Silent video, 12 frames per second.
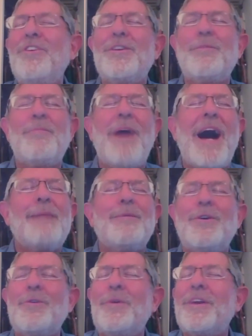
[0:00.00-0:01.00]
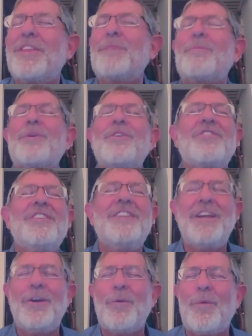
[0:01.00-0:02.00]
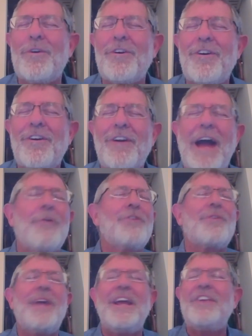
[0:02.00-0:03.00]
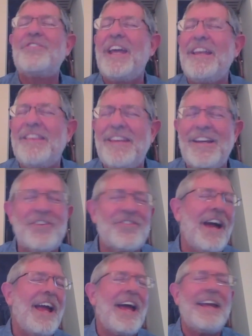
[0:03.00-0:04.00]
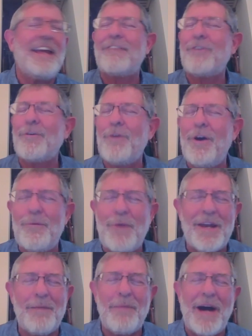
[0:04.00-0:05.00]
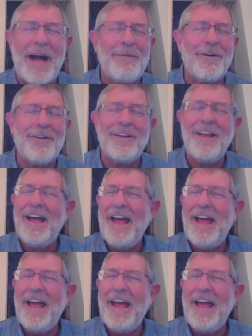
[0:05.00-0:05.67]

to the Bible with the person that you were. I was raised atheist. I had never read a Bible.